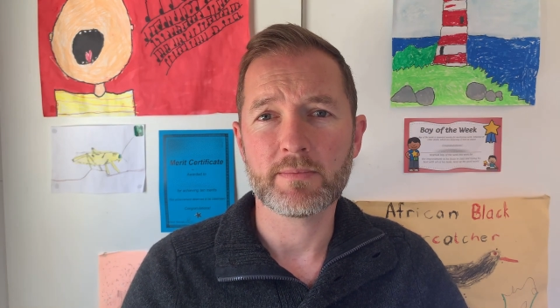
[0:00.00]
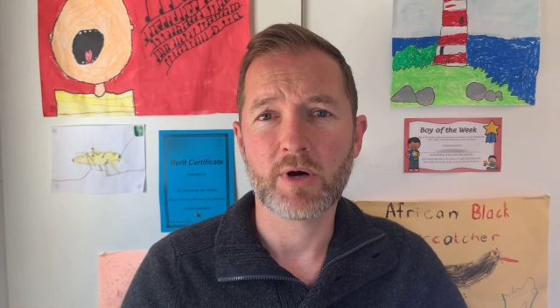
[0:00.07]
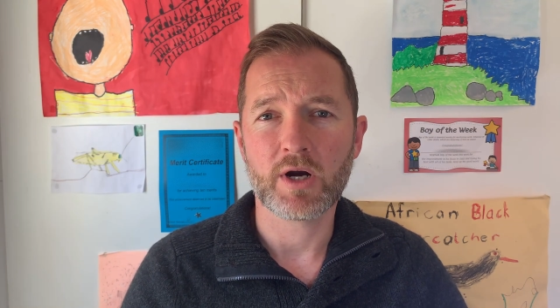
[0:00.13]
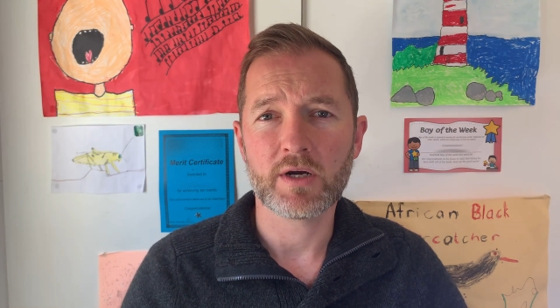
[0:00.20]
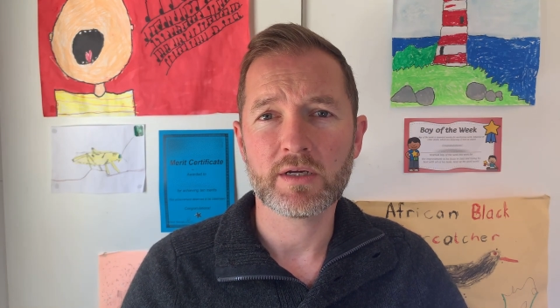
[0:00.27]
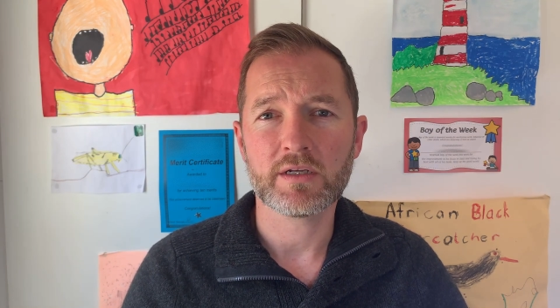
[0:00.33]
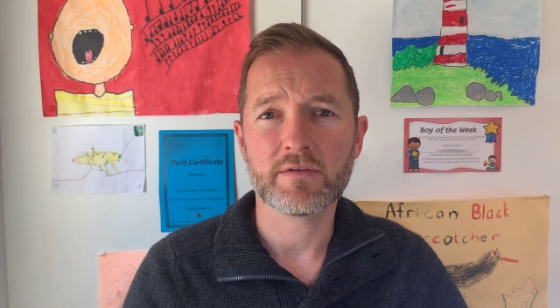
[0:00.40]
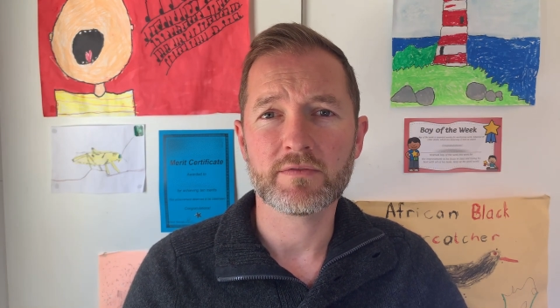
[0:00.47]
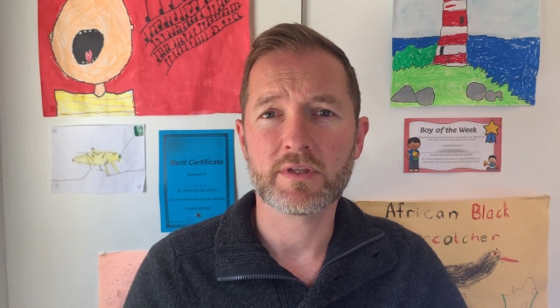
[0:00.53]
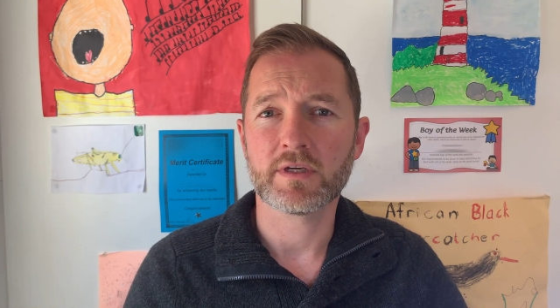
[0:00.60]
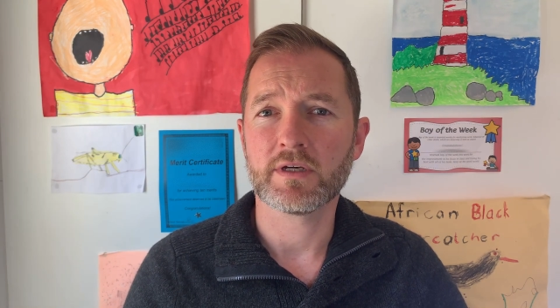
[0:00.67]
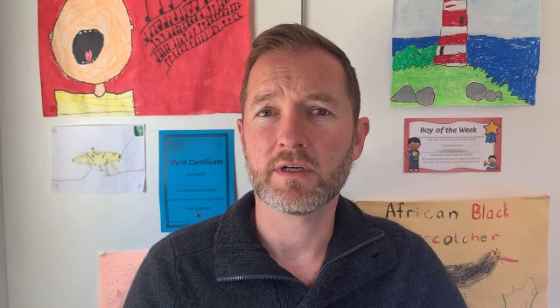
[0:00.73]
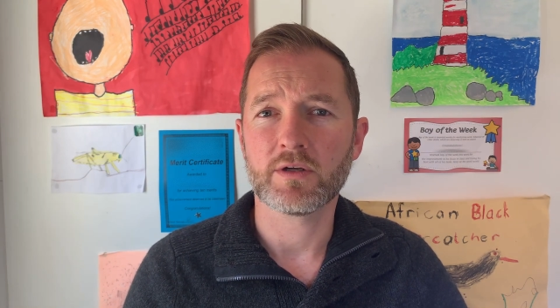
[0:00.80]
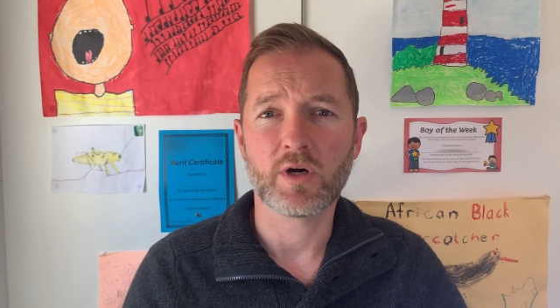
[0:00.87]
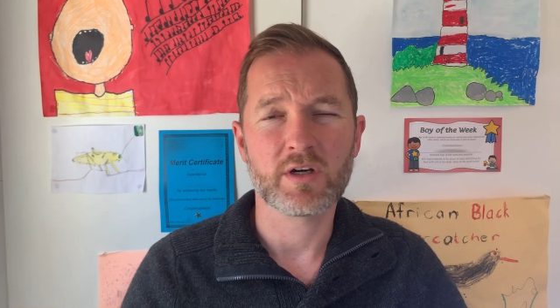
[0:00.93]
market over
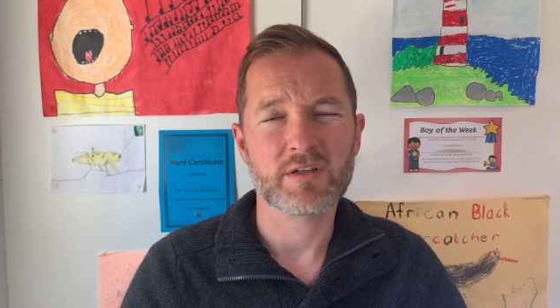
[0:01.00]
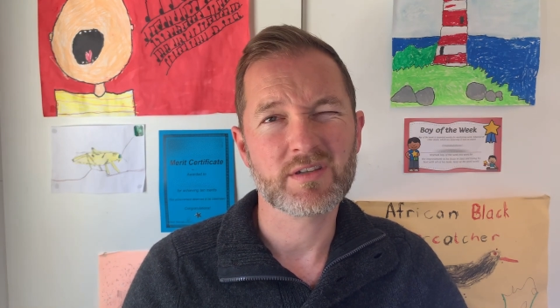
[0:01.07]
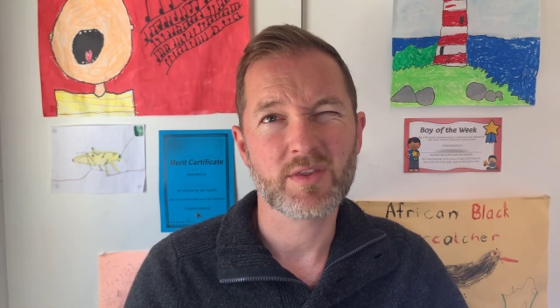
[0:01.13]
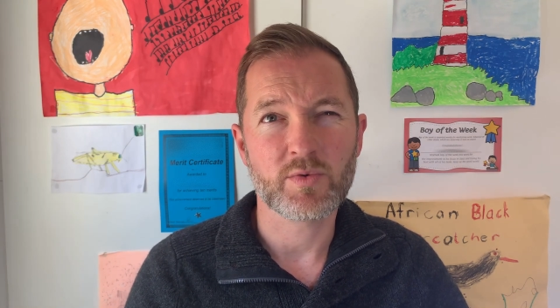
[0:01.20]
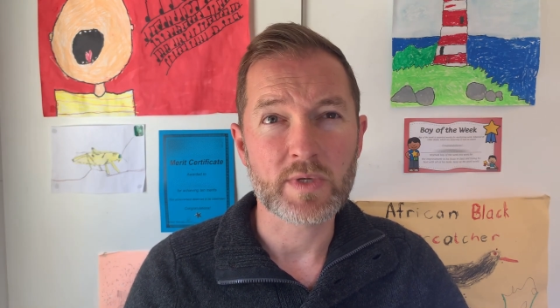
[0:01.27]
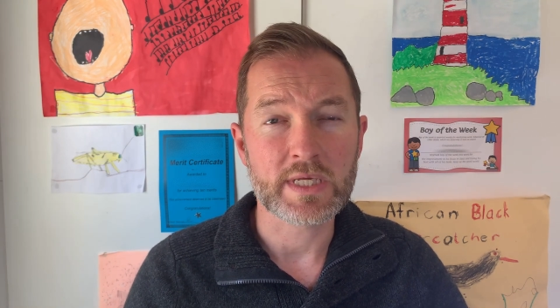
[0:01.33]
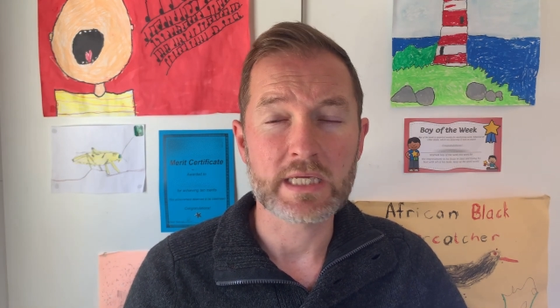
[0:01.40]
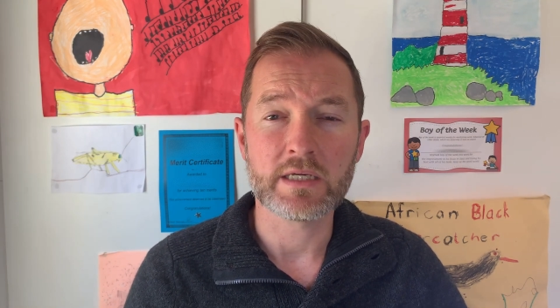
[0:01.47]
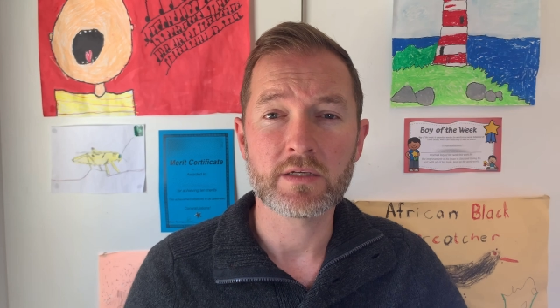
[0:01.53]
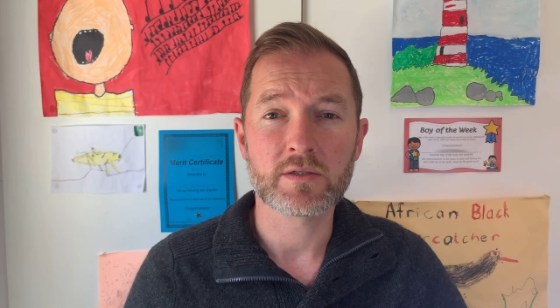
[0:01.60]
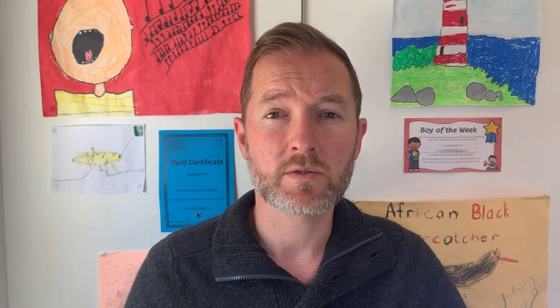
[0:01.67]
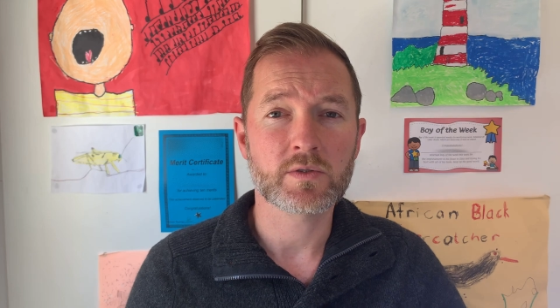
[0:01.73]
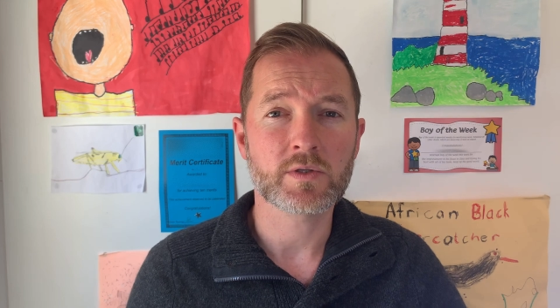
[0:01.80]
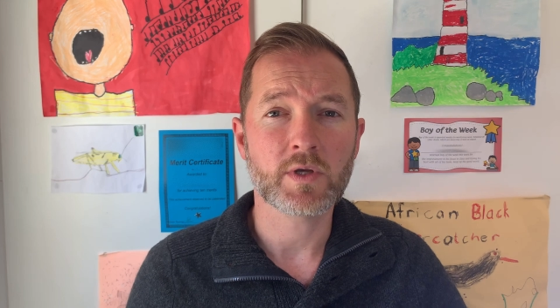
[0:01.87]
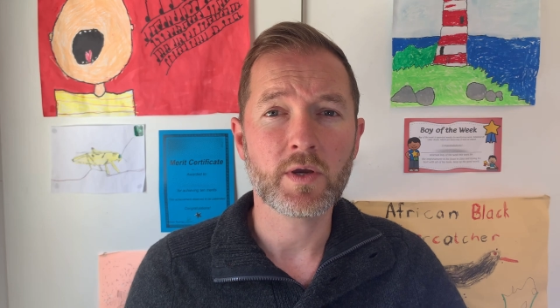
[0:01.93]
the last 3 years
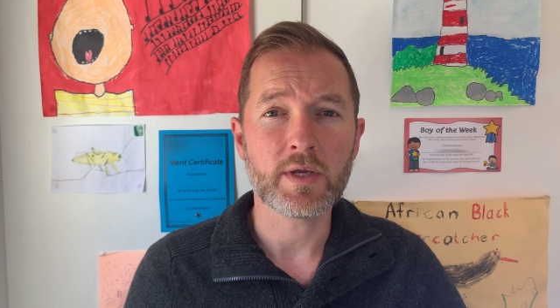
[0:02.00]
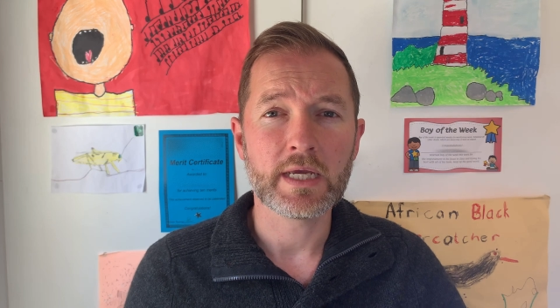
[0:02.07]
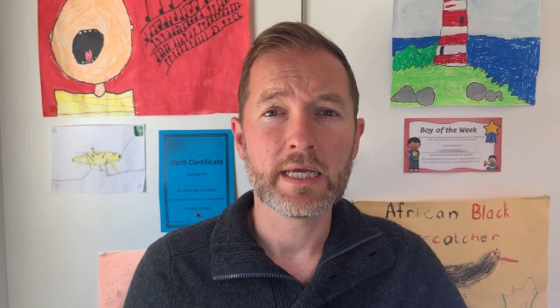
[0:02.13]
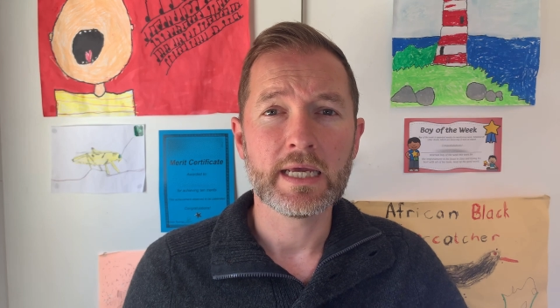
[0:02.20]
or so,